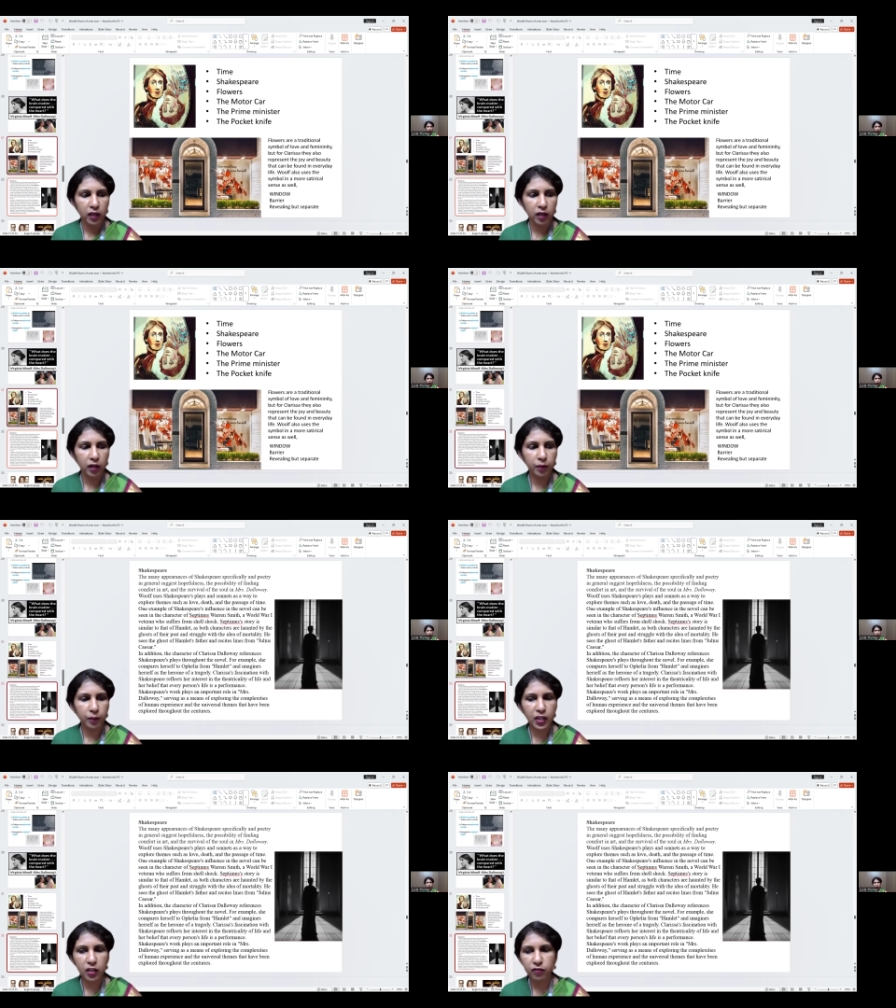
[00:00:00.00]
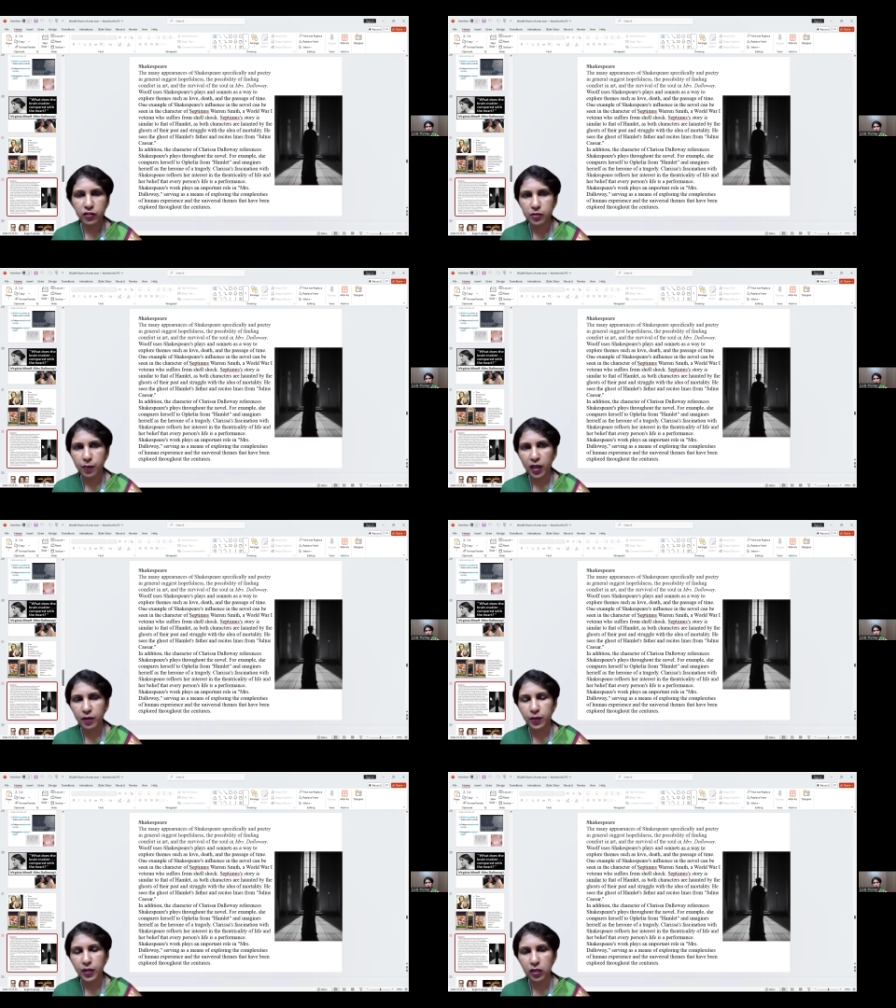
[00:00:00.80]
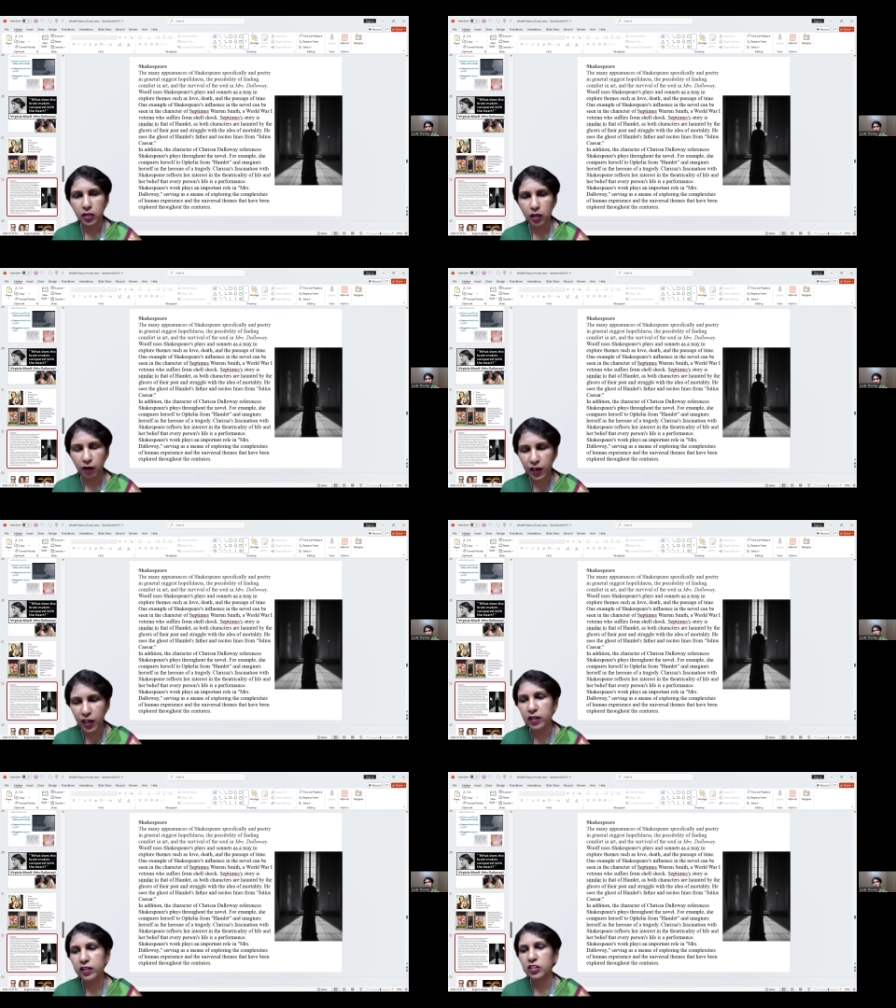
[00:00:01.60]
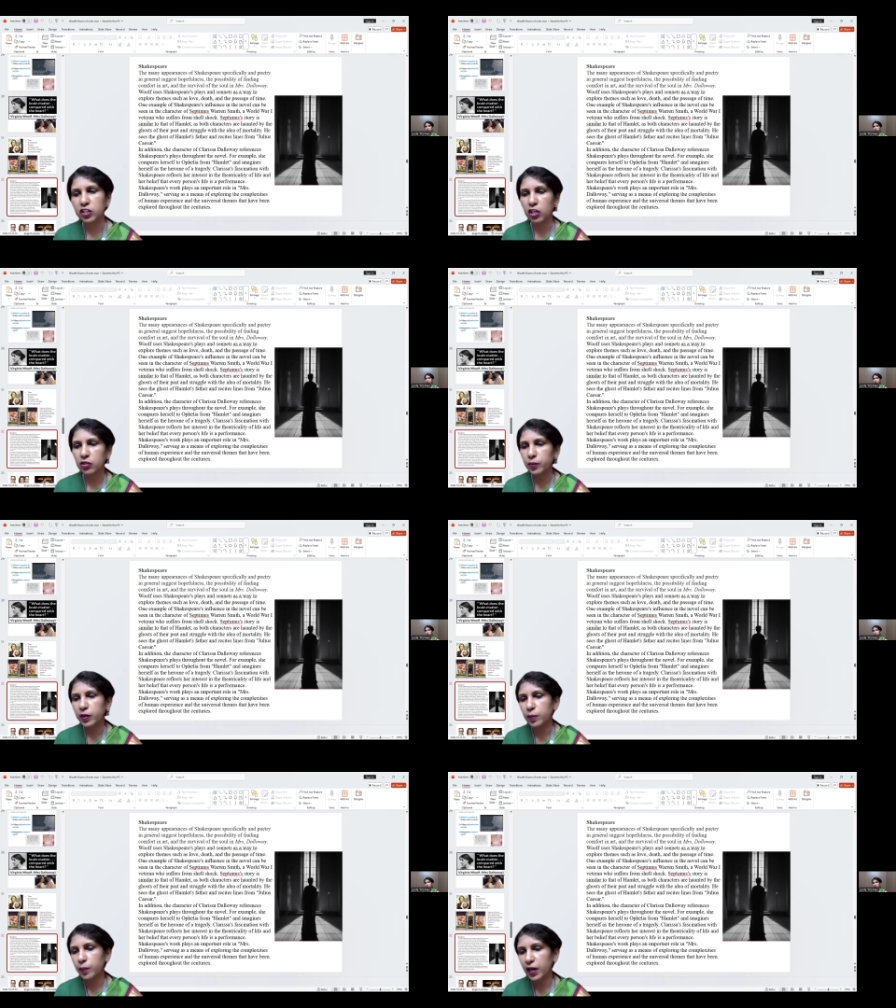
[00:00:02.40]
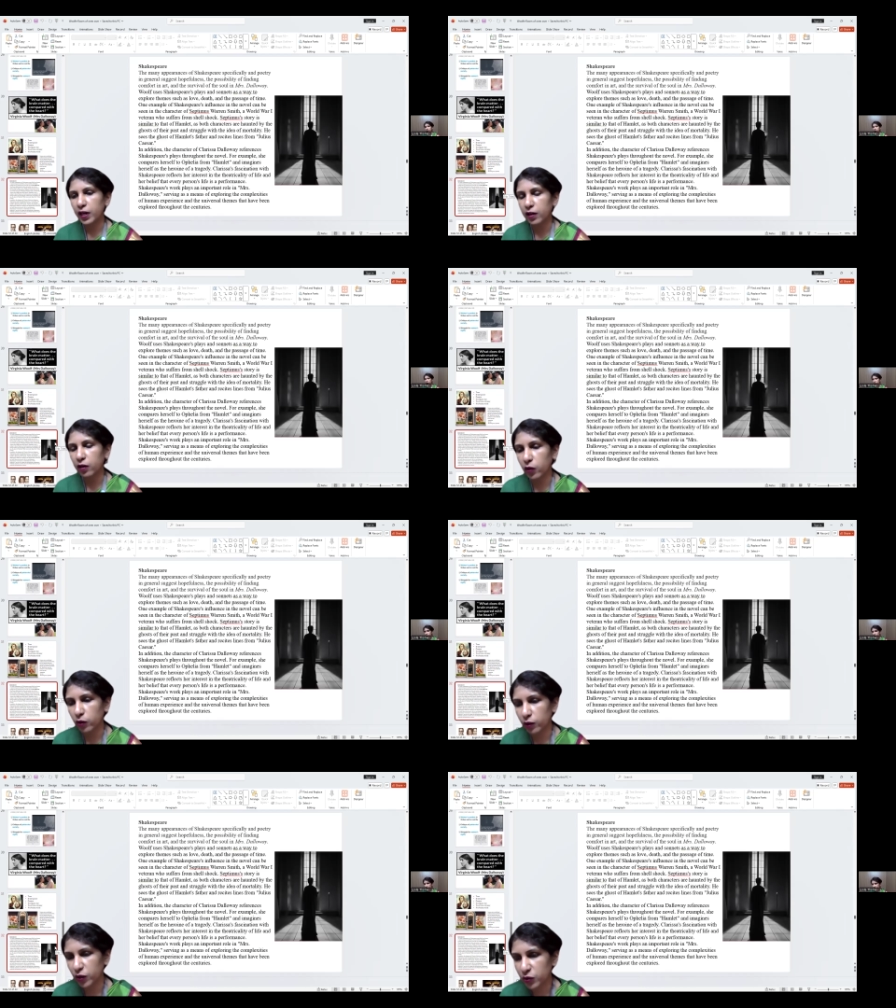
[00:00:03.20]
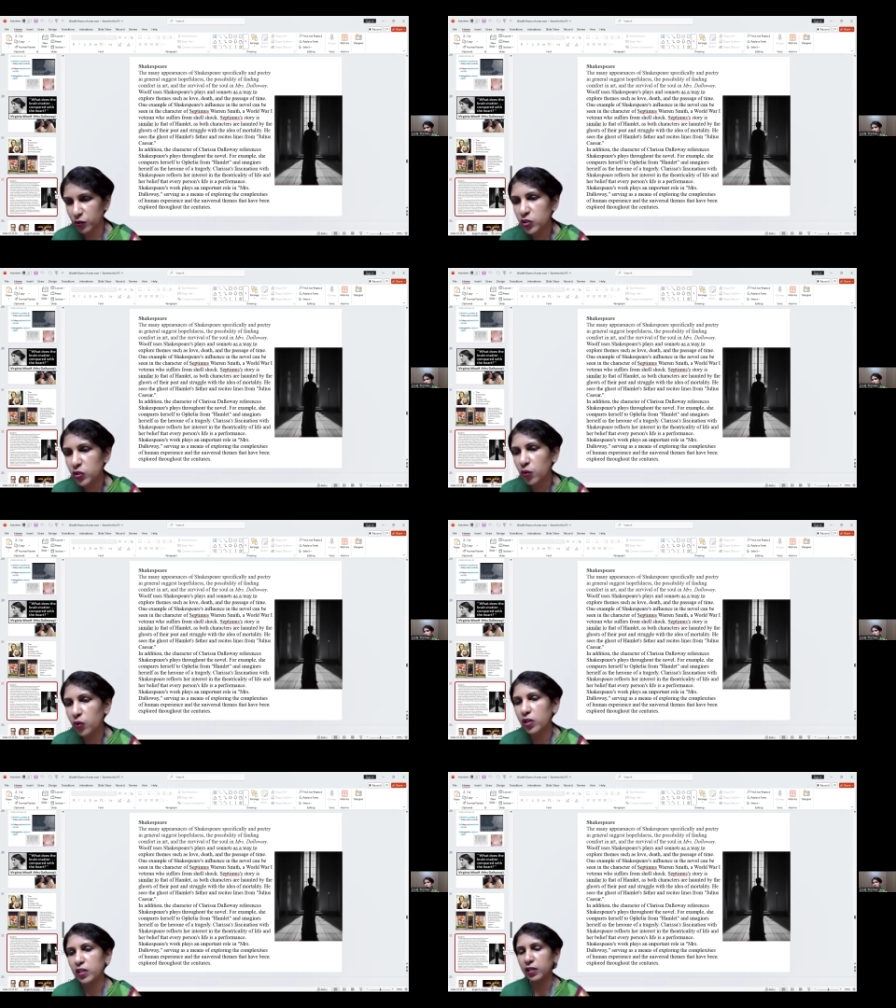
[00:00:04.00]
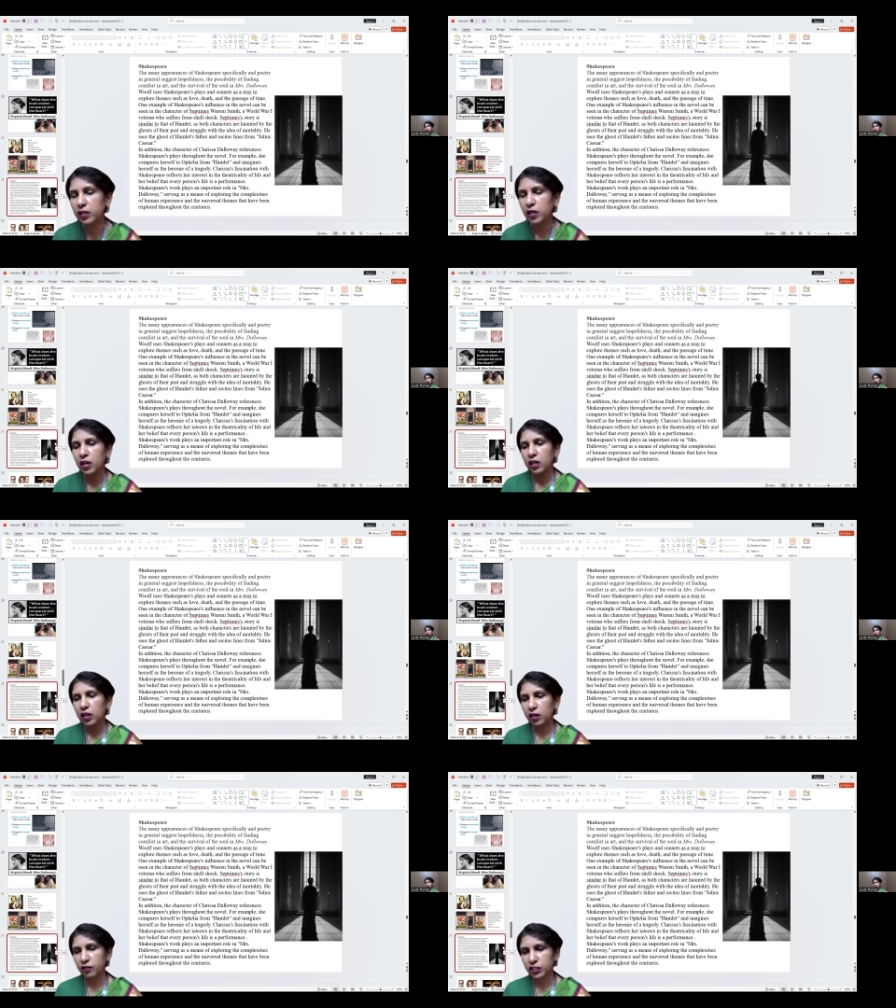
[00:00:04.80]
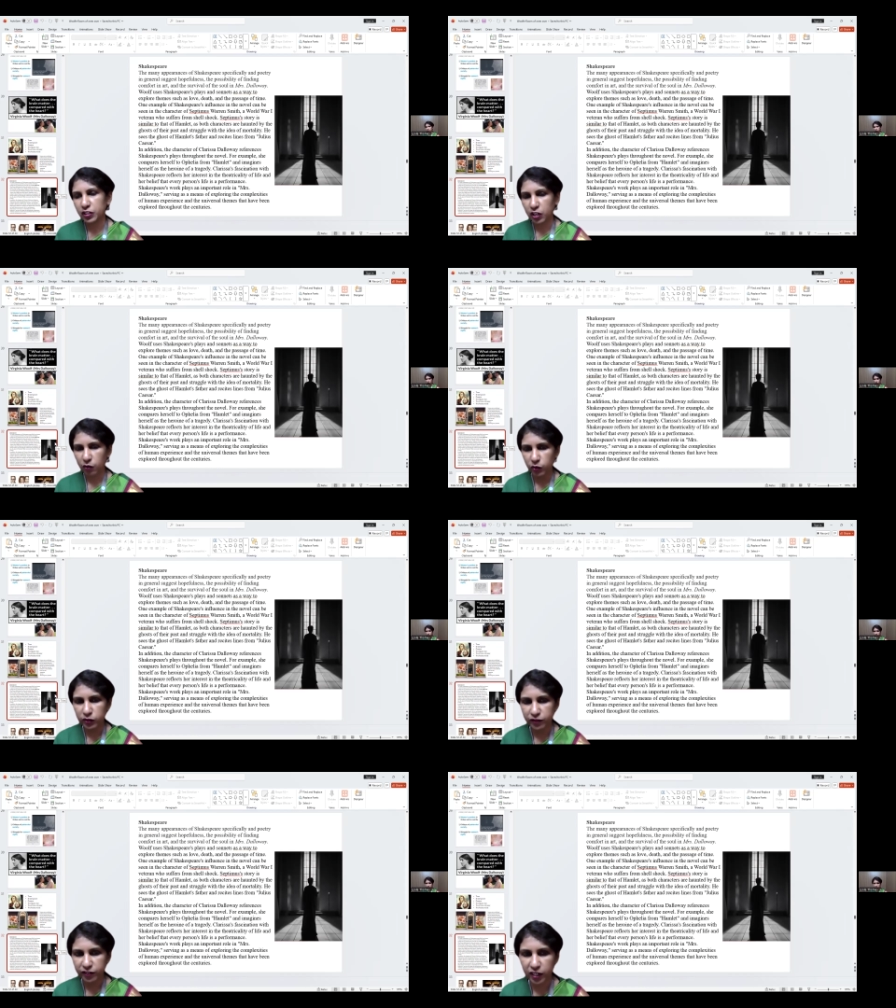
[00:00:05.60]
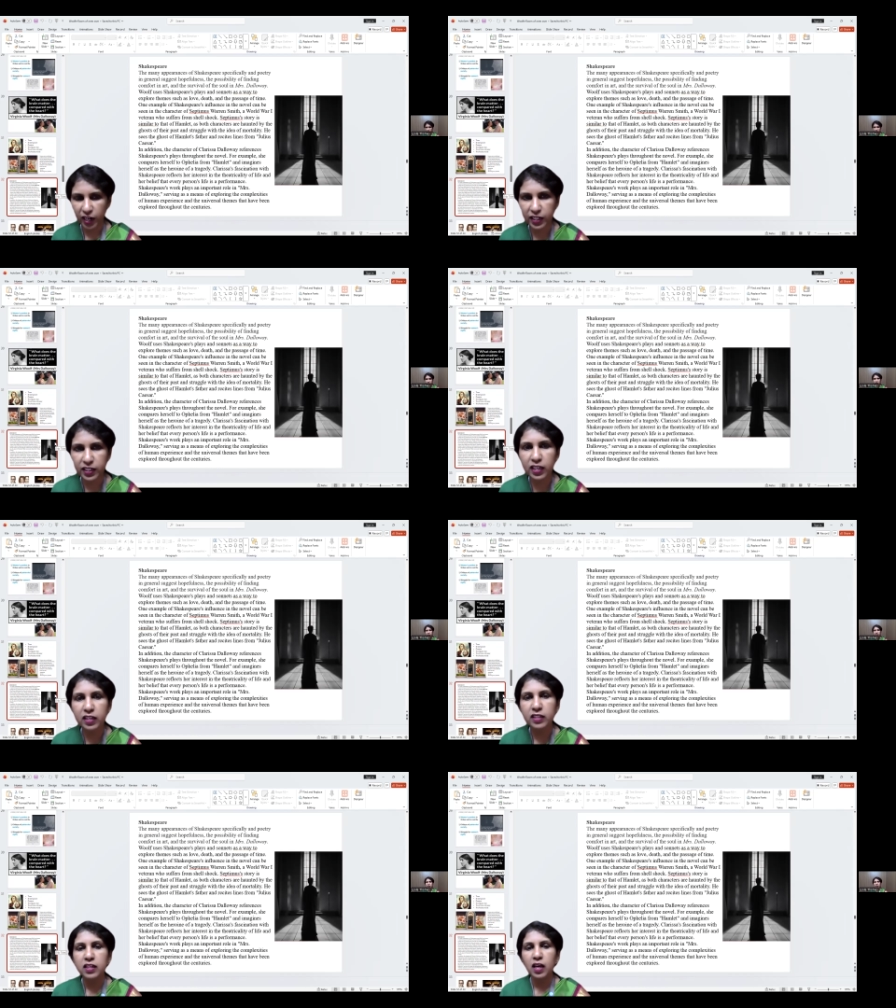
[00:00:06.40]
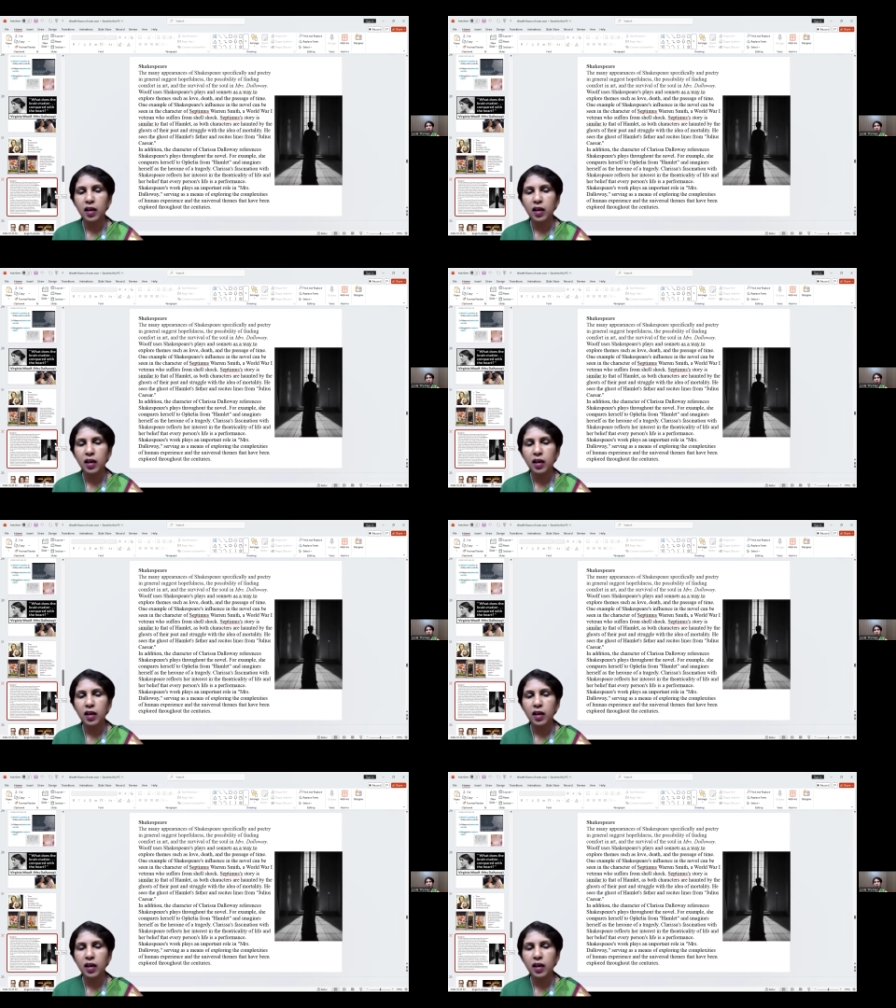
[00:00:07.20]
many of us might be aware that Shakespeare played a huge role in Virginia Woolf's writing.